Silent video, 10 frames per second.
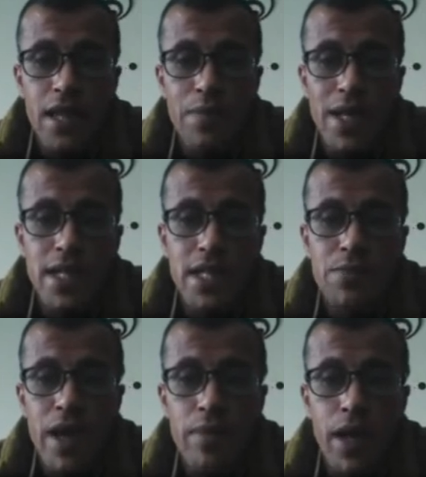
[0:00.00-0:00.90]
the
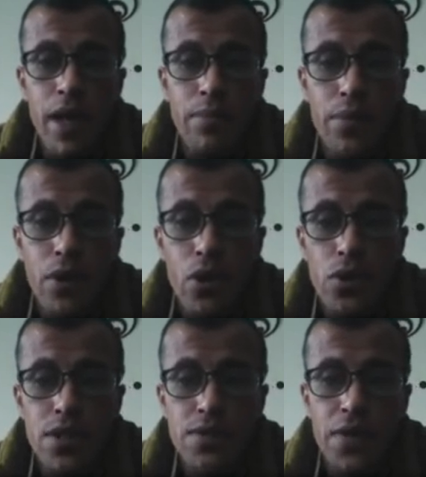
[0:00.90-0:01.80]
passage may be
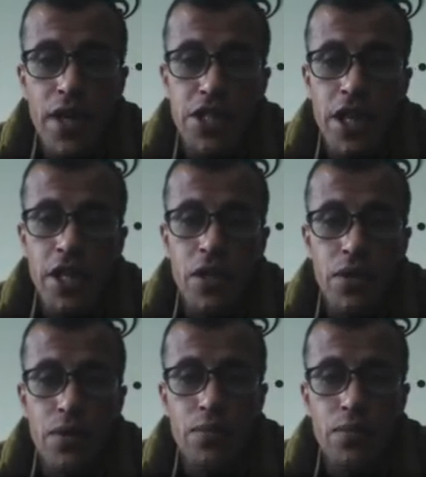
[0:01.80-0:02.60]
prose fiction,